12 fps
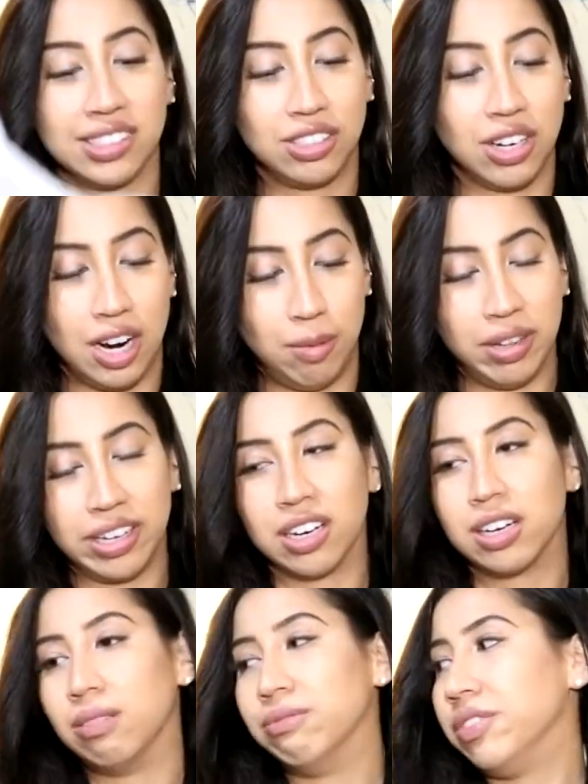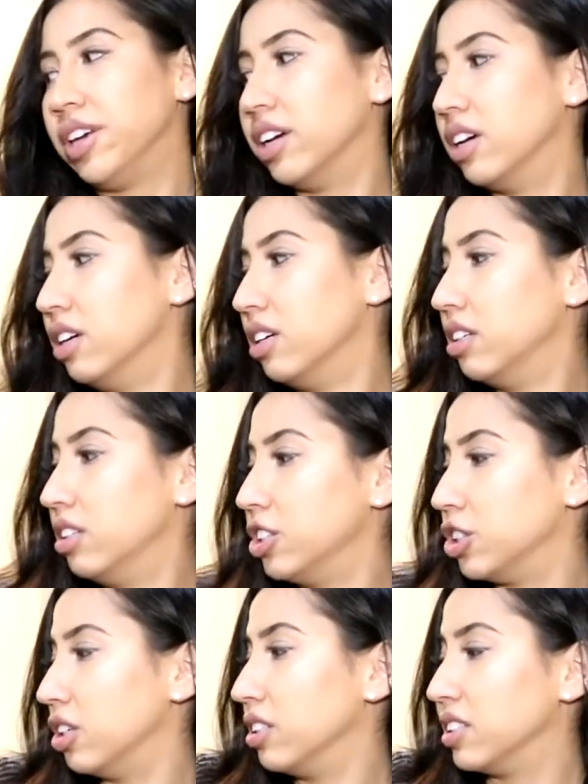grabbed like a comfy
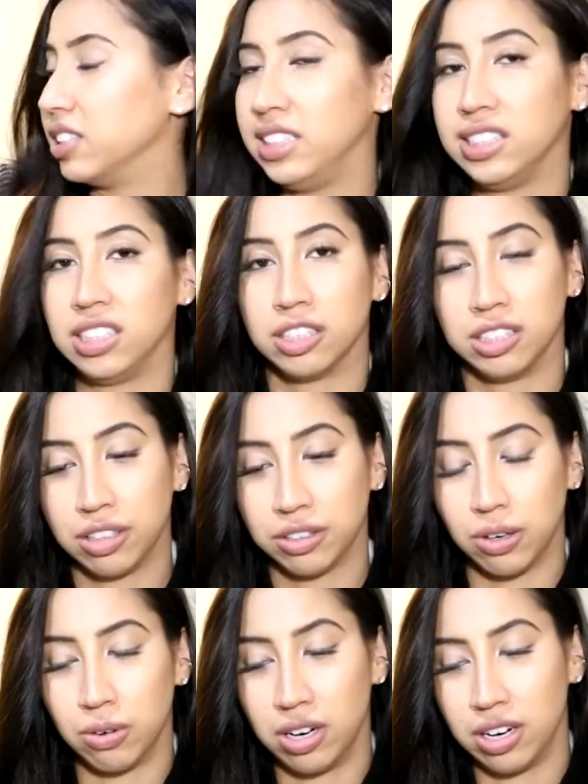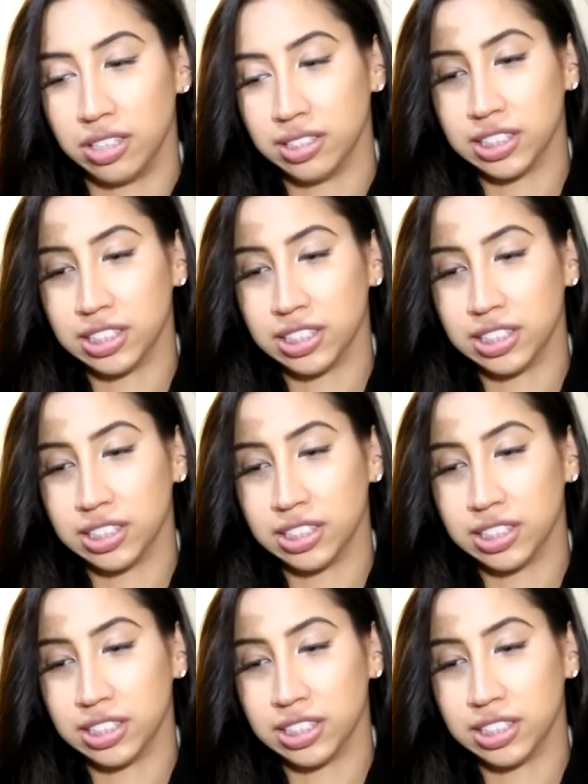shirt that's easy to throw on,